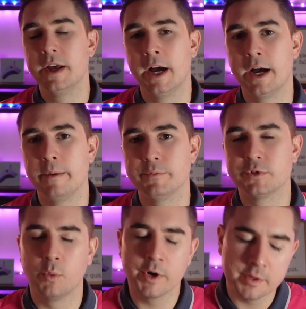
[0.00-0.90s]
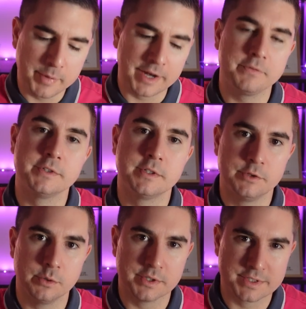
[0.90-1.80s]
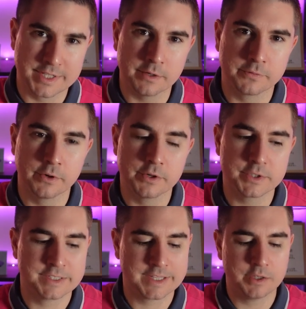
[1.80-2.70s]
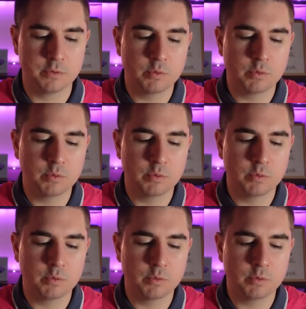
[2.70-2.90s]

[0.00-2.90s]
Um, so one of the benefits of doing the sell first is that you